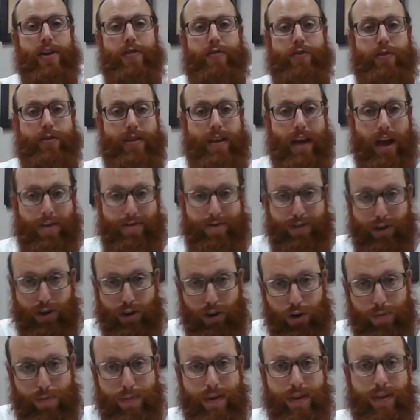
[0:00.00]
for the
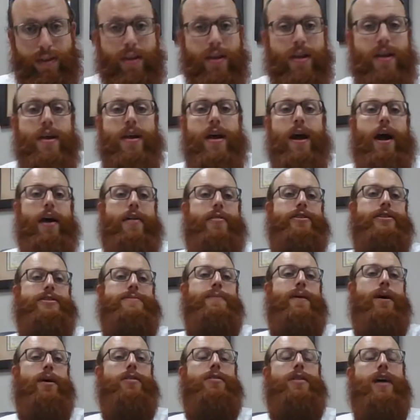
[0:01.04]
afikomen, and the
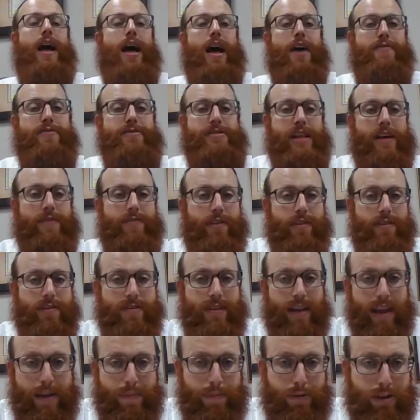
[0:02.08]
smaller half is left on the
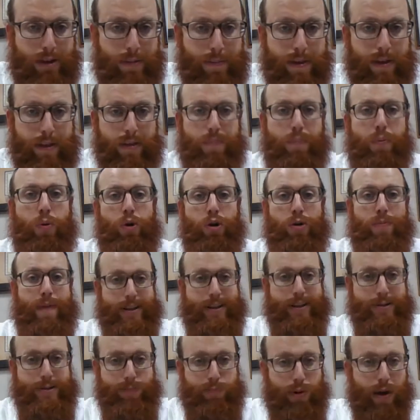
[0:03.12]
table to be the poor
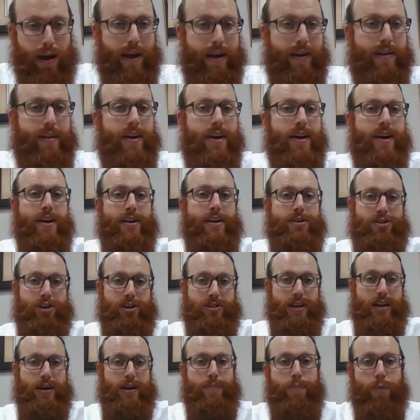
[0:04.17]
man's bread, just
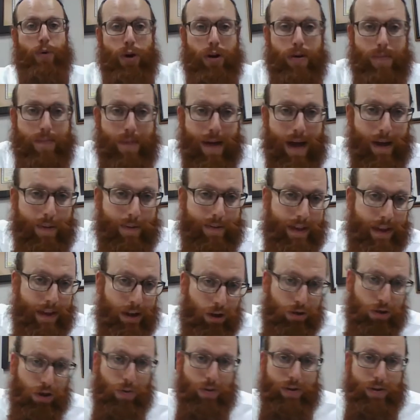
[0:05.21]
like a poor man when they don't
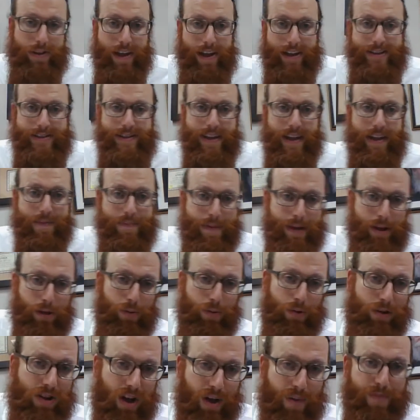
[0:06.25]
know where the next meal
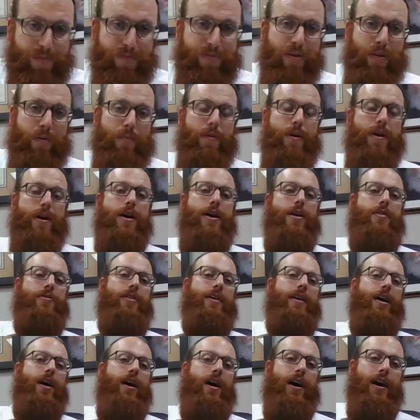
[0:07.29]
will come from. They
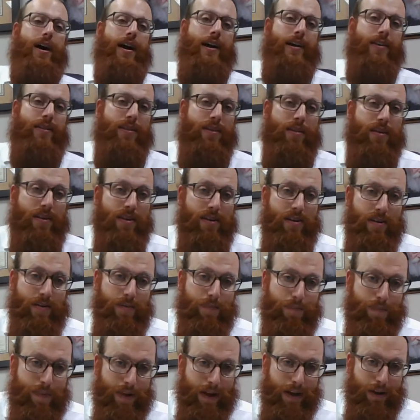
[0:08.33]
hide the
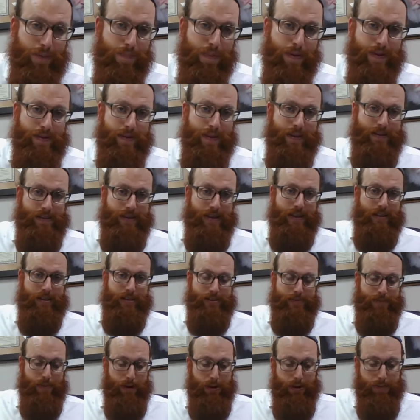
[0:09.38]
bigger piece, they eat
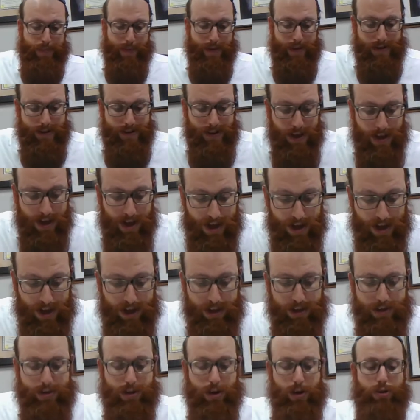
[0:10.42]
the smaller piece.
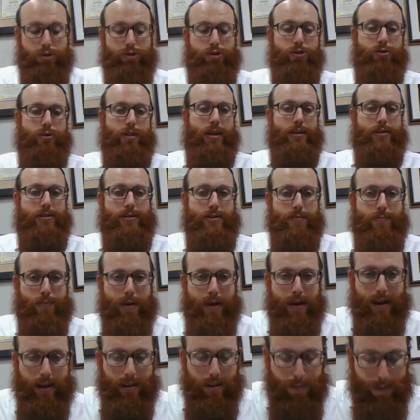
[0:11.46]
So too, that's the
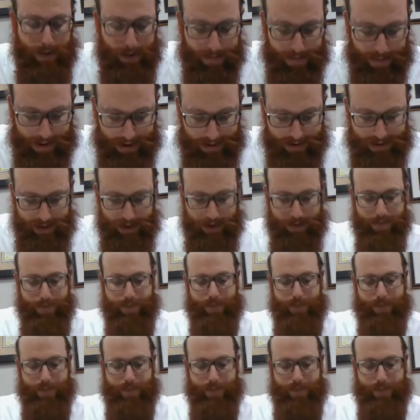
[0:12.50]
breaking of the middle matzah.